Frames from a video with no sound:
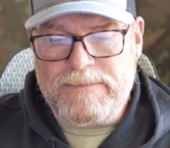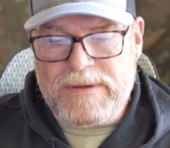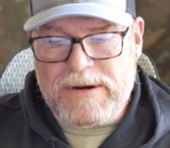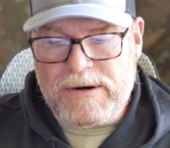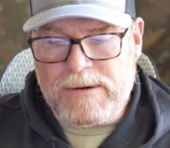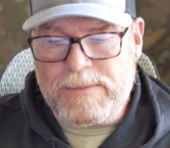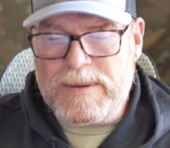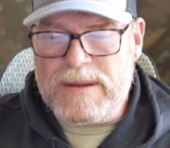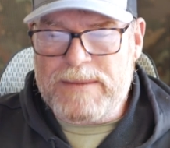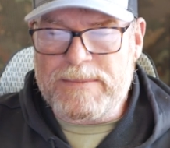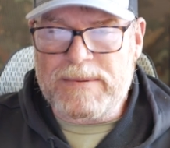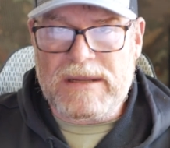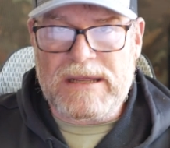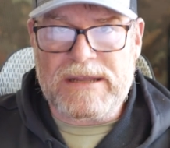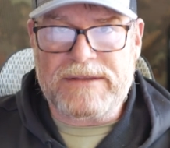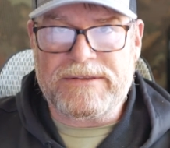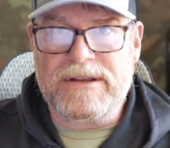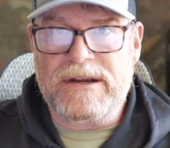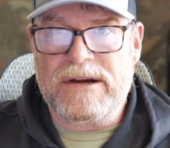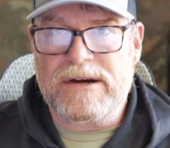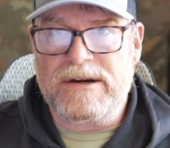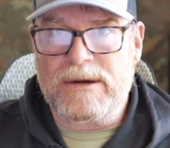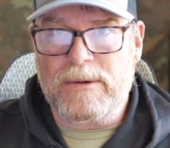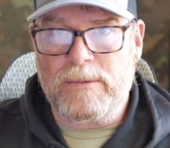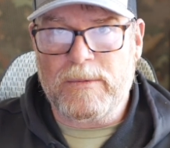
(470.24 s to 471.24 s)
there are people out
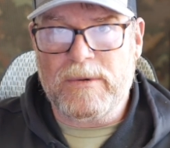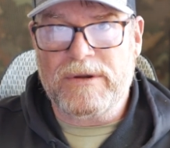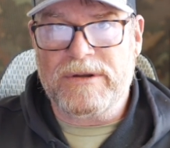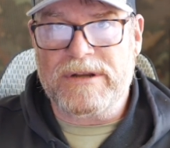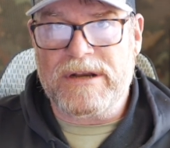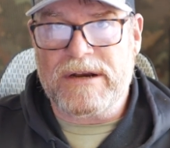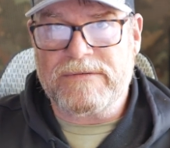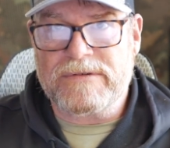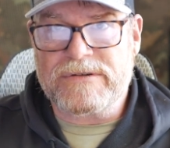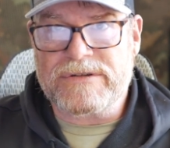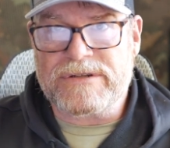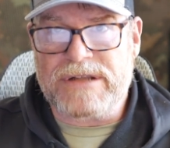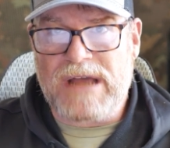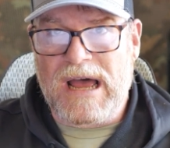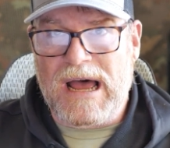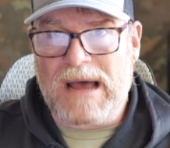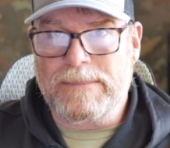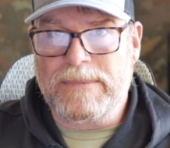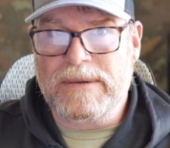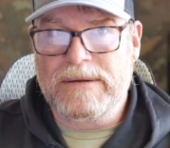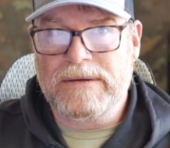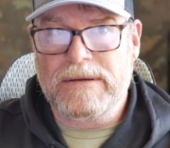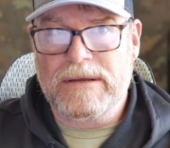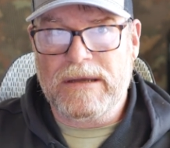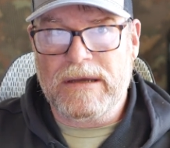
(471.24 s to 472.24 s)
there that will never
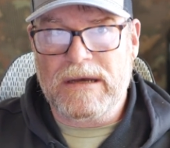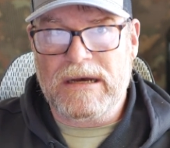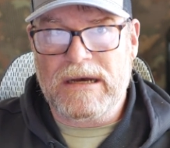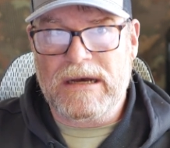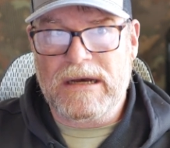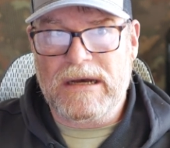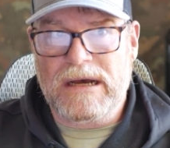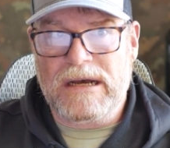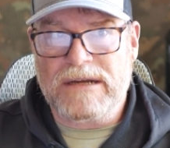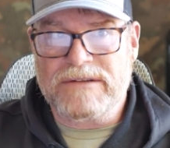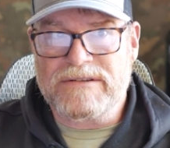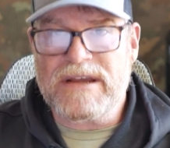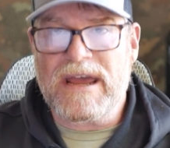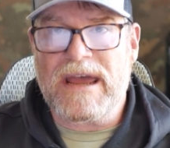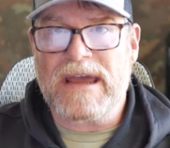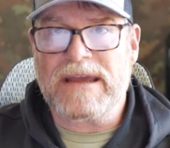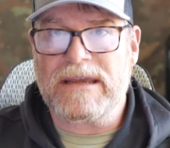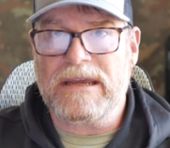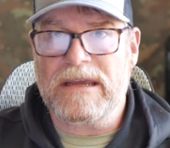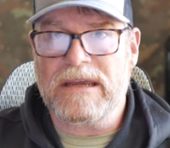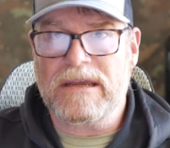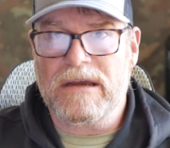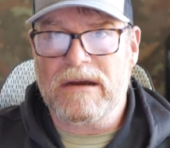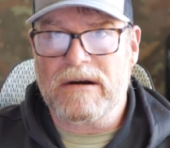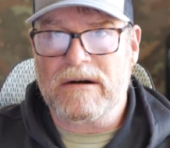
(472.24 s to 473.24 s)
stop uh,
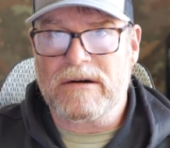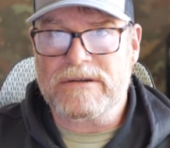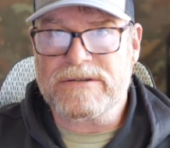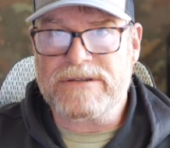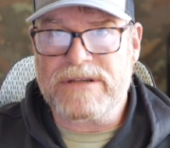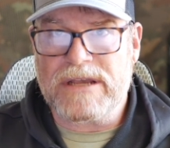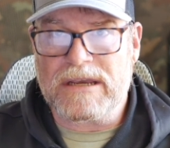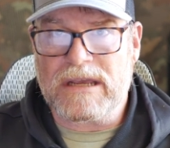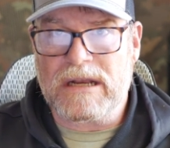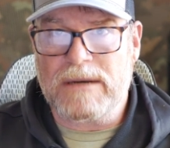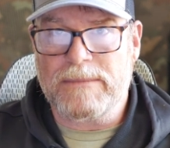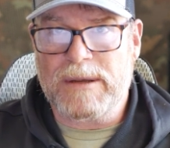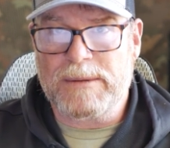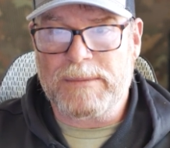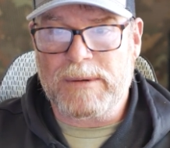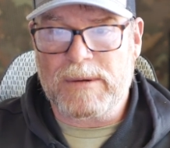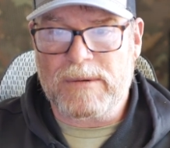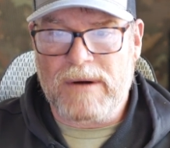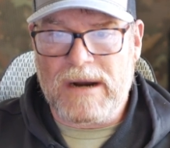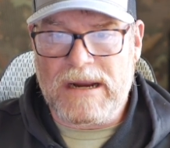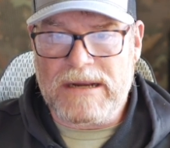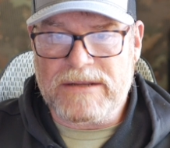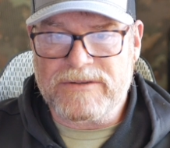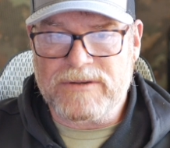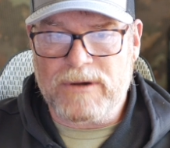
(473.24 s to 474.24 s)
attacking our Second Amendment
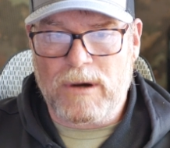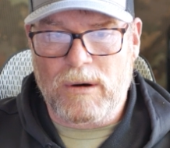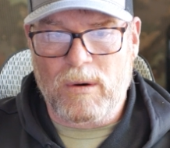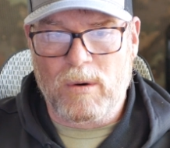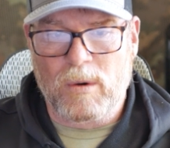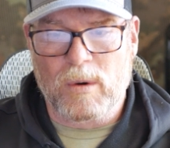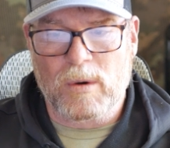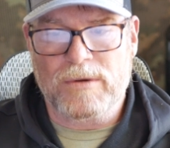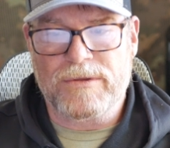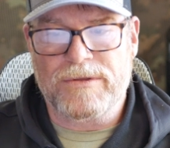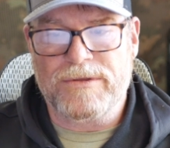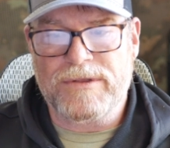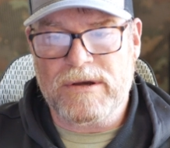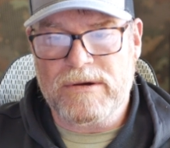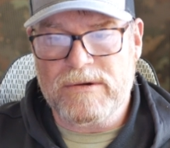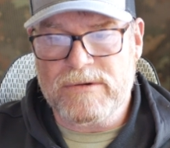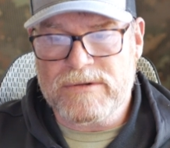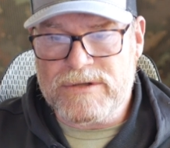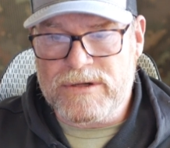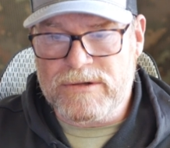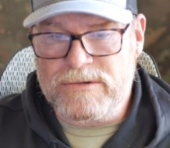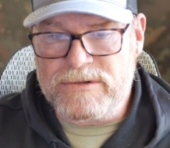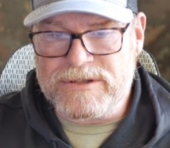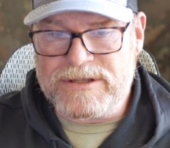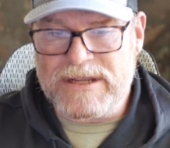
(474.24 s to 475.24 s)
rights or
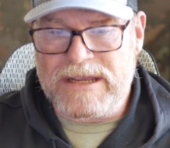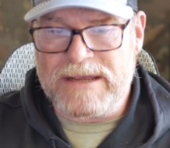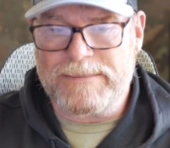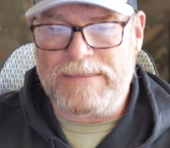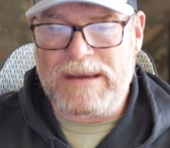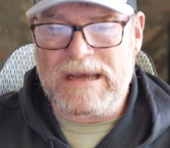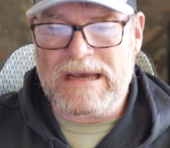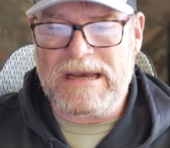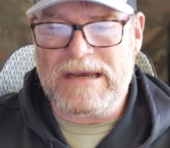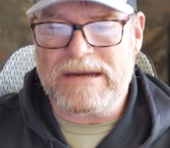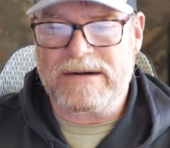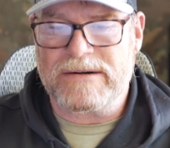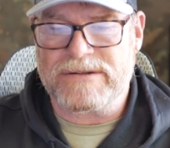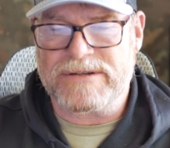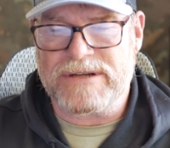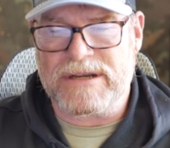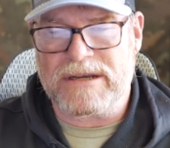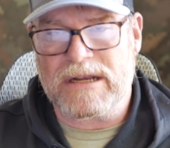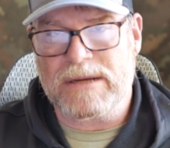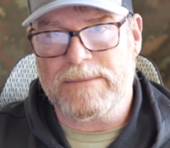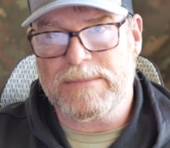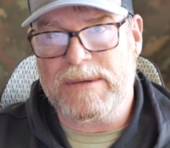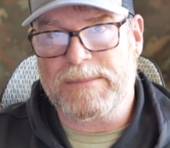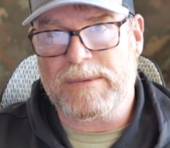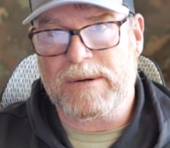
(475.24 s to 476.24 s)
those who stand behind our
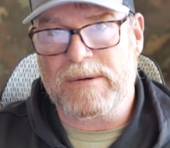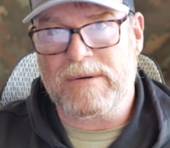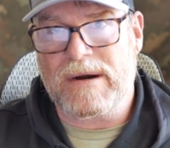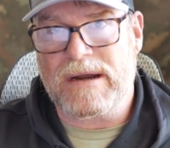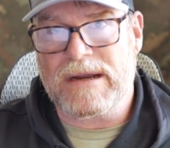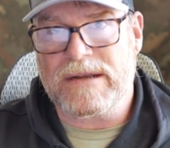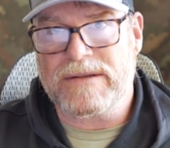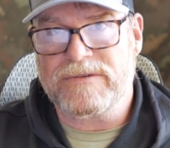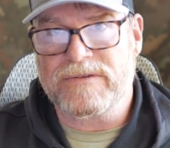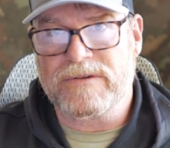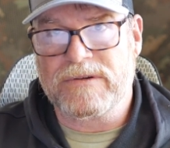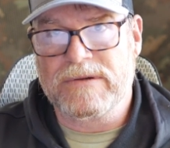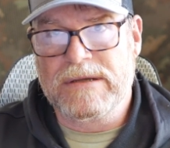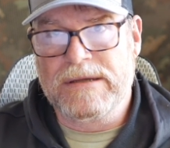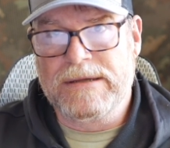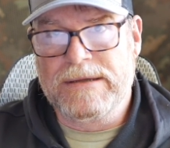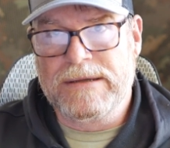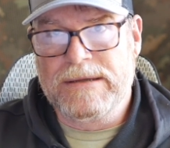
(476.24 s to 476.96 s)
Second Amendment rights.